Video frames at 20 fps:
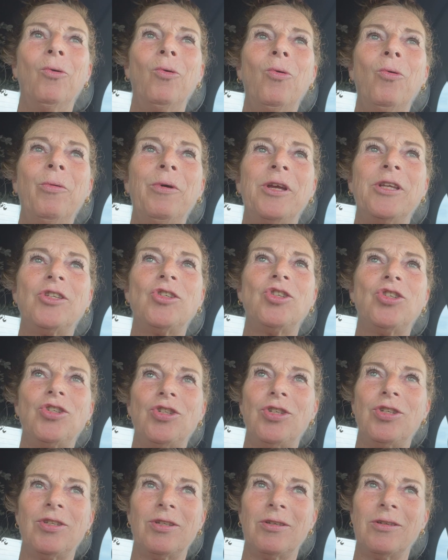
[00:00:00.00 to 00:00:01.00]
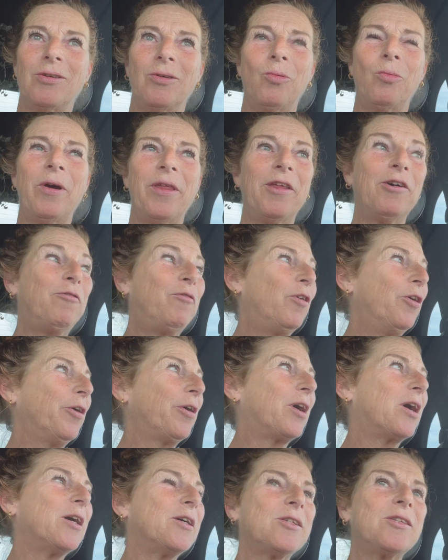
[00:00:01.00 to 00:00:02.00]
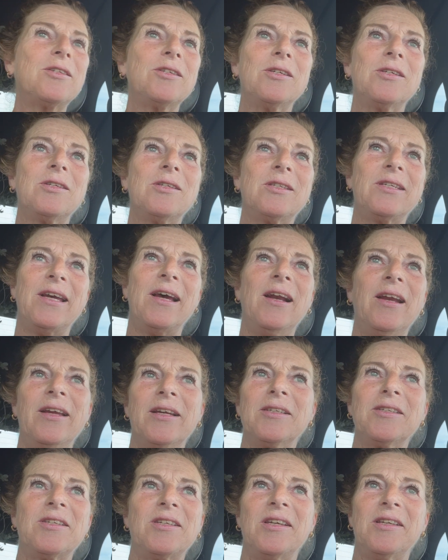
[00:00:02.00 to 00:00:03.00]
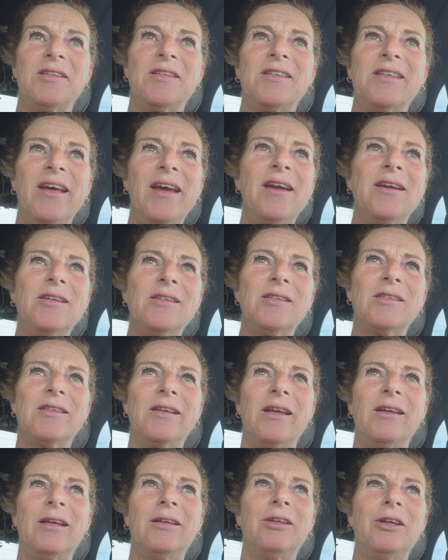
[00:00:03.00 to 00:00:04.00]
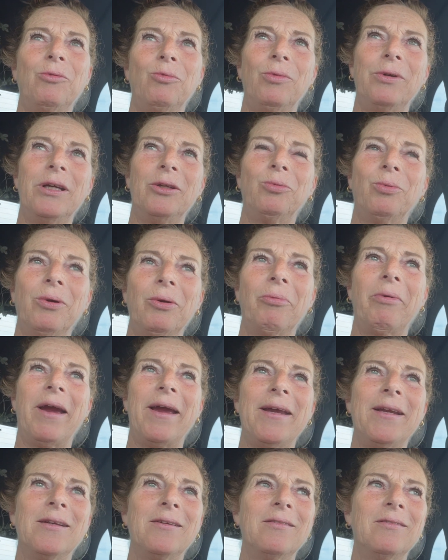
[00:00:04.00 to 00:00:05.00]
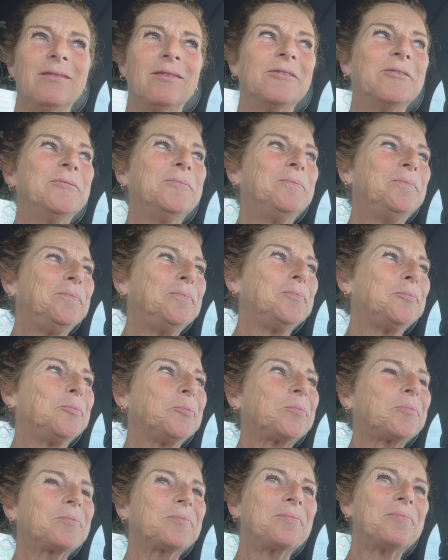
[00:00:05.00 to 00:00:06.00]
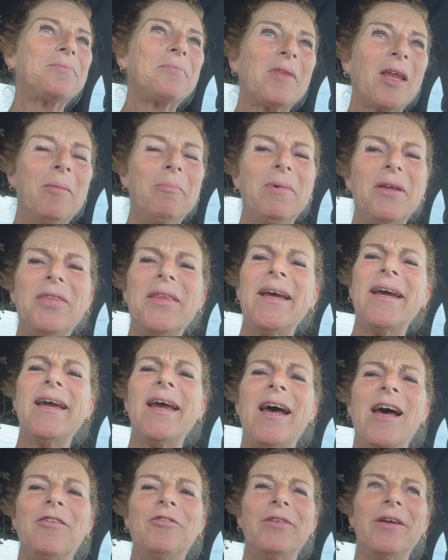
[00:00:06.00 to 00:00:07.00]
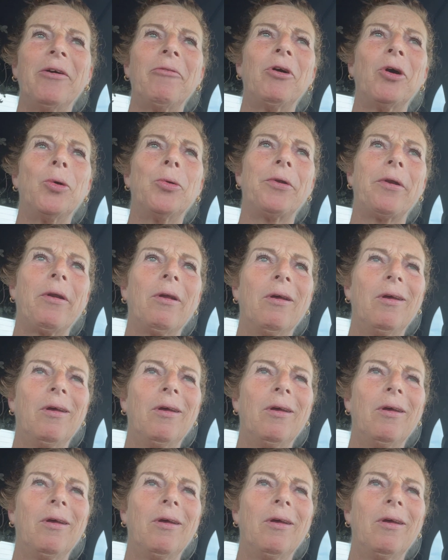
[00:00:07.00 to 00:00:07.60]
Which weather forecast is telling since days that it will rain. But they have their own,